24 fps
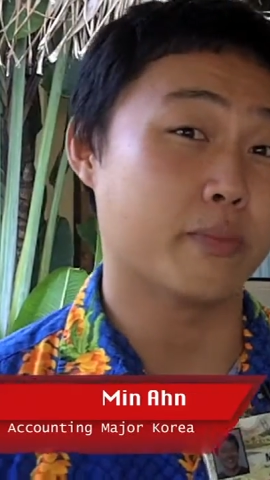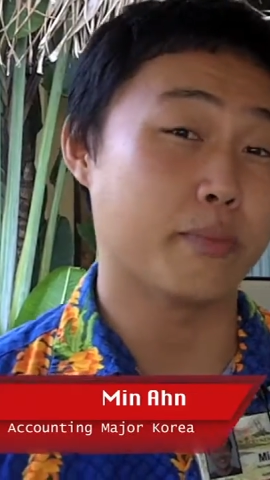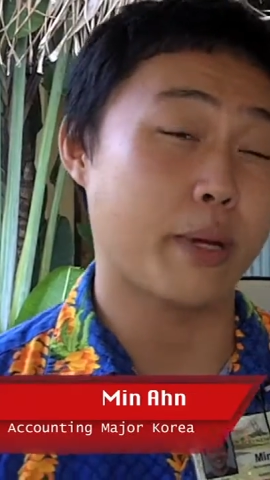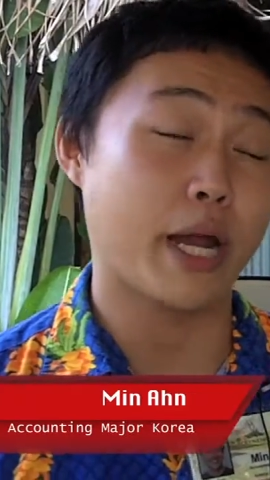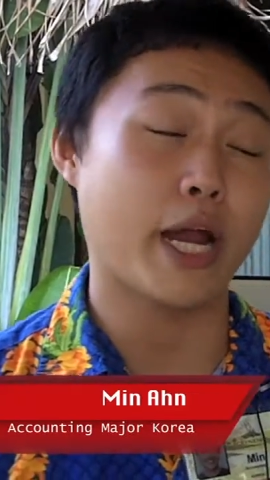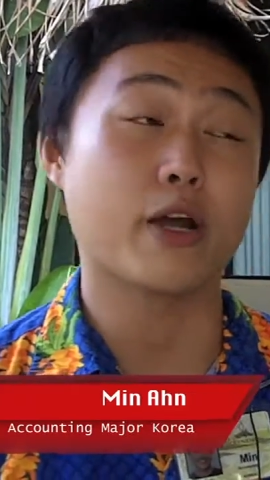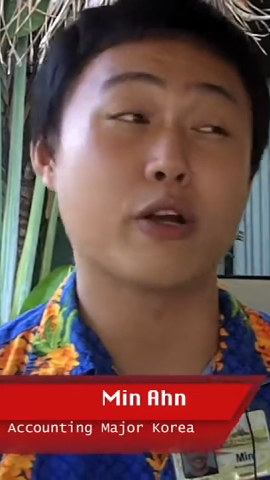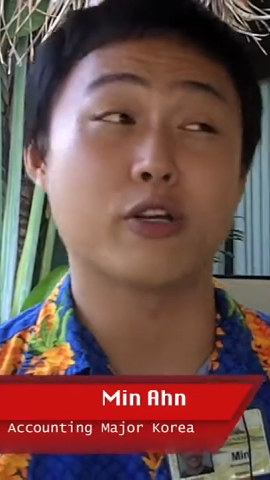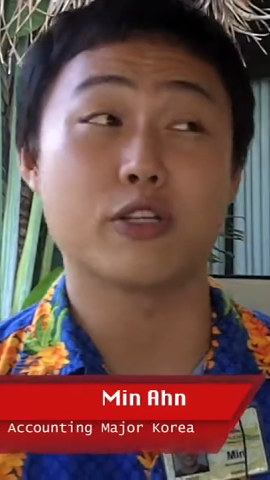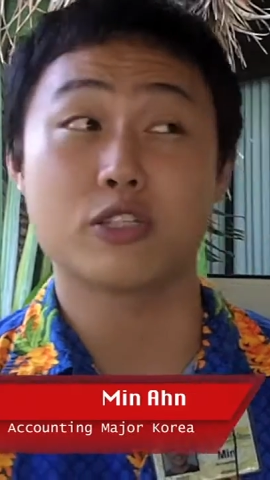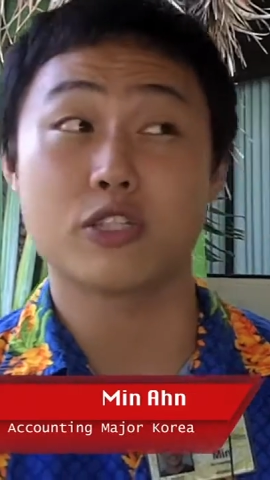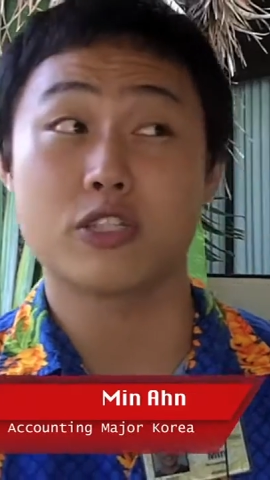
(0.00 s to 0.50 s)

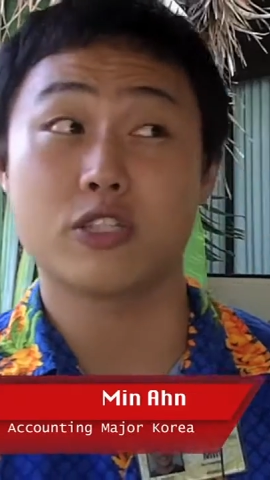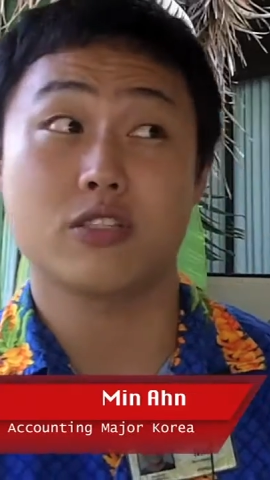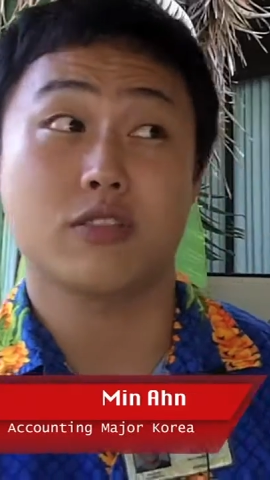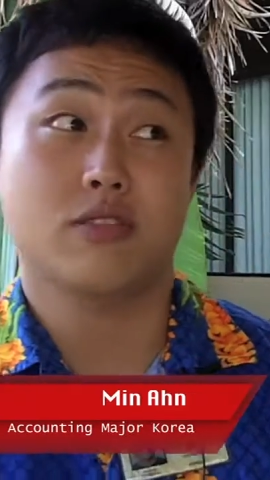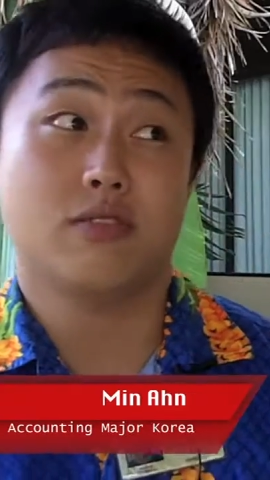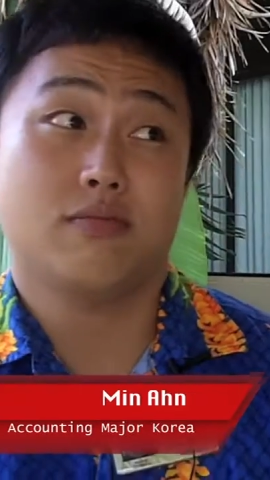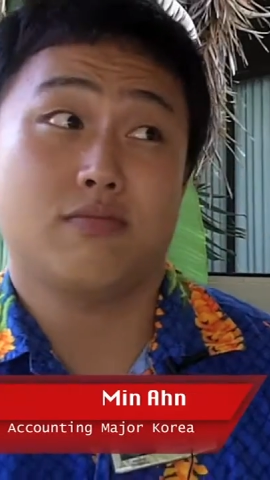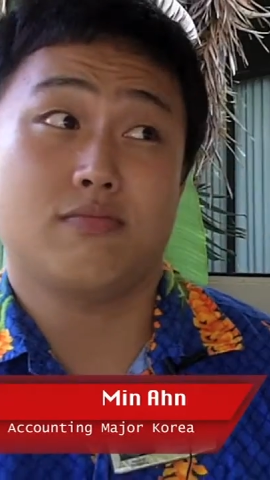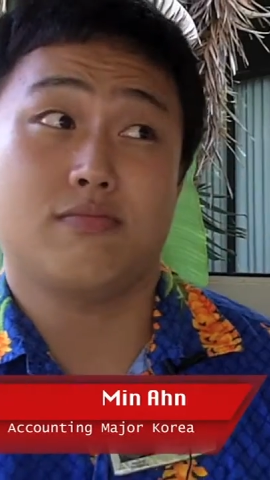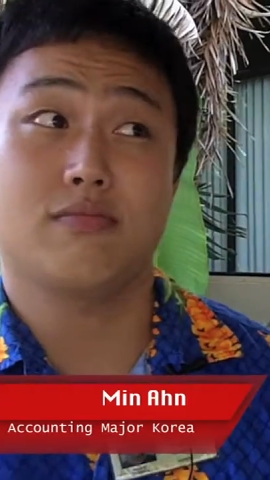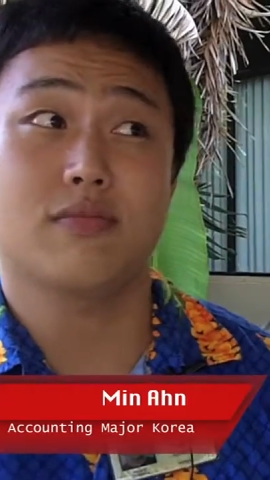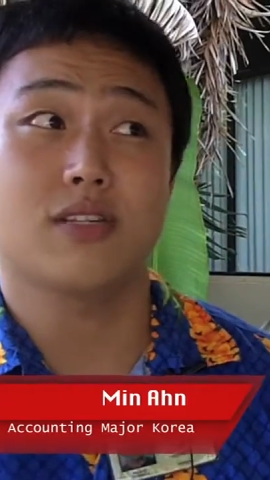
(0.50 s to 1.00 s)
parents,
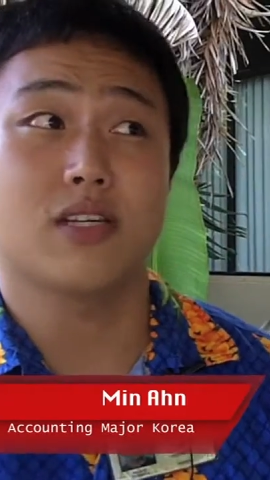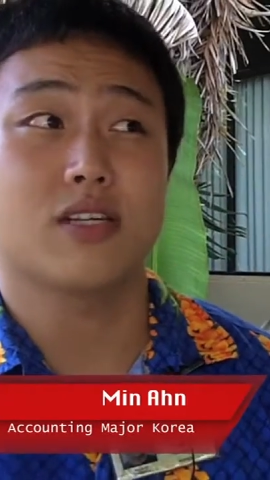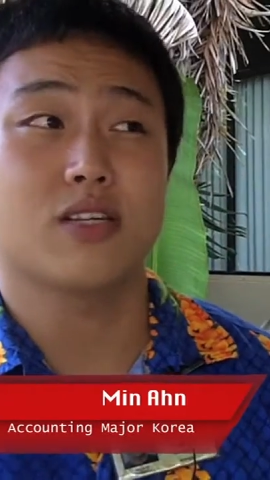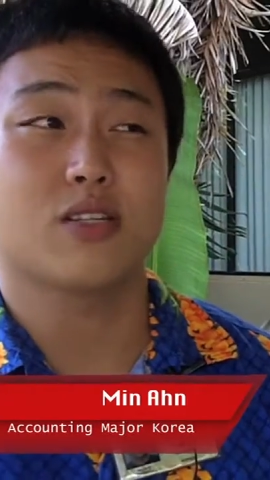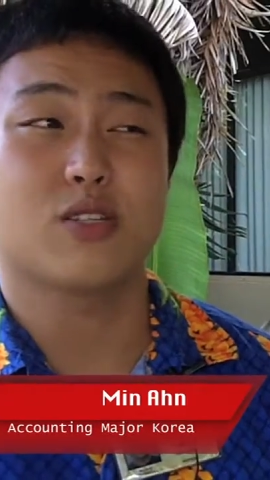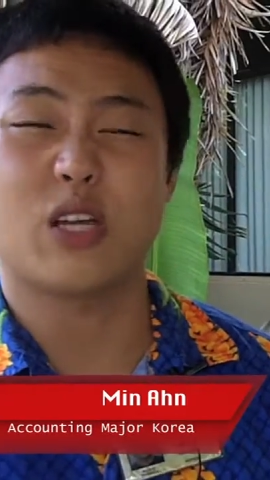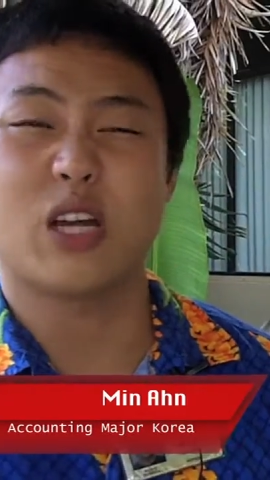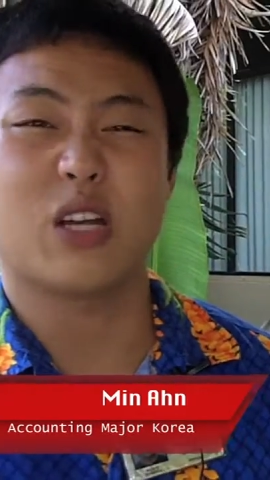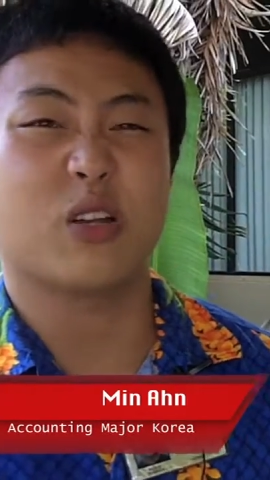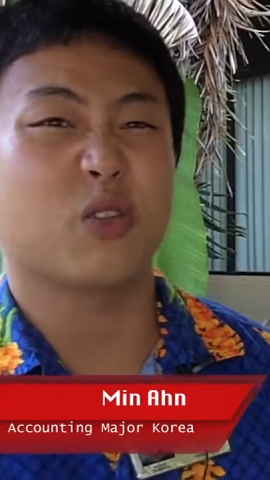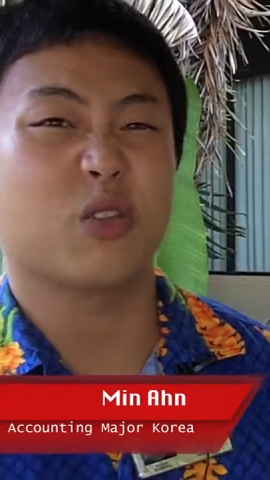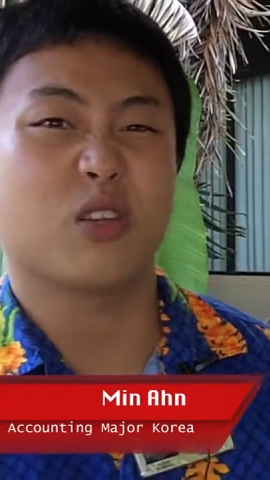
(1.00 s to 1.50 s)

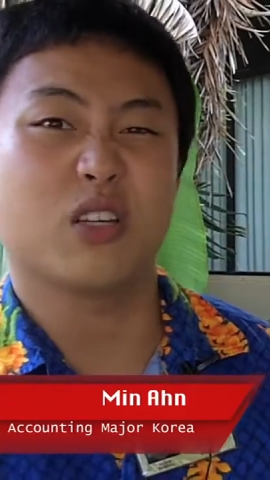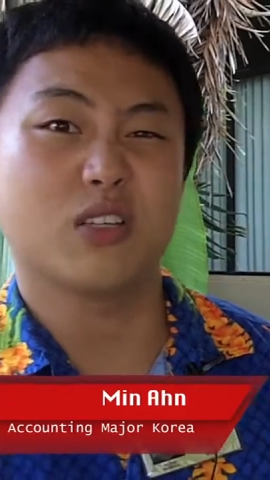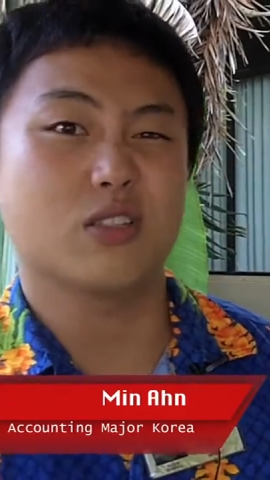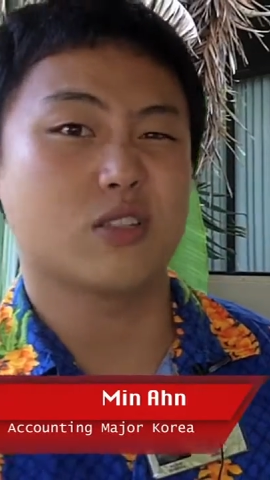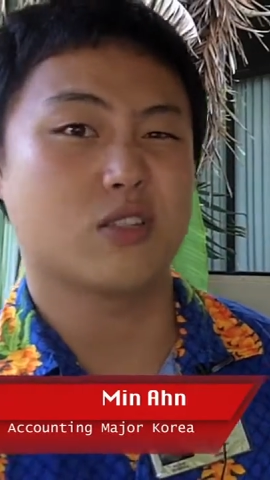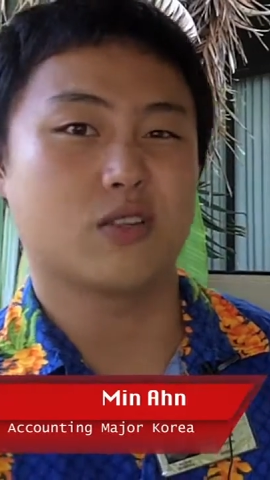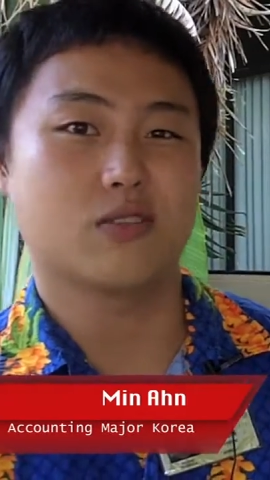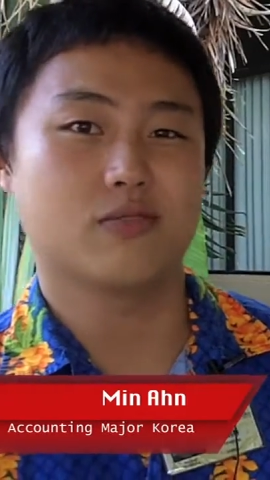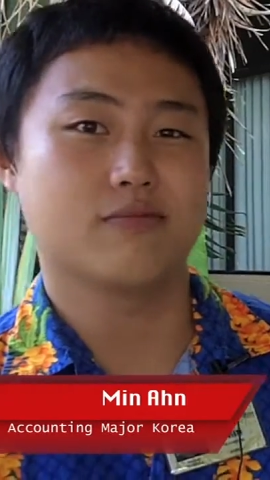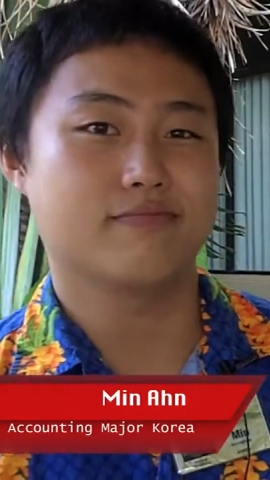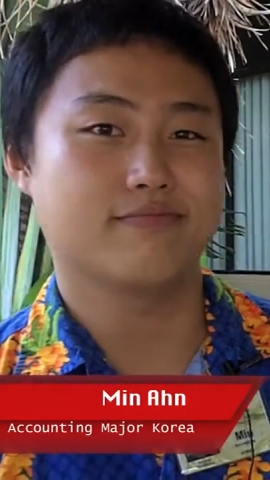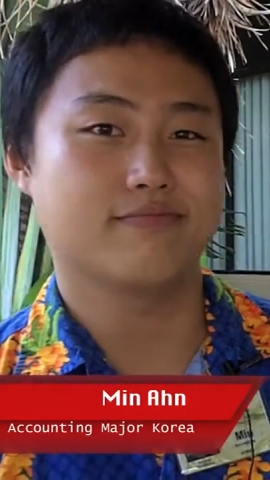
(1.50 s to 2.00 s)
so I don't think so.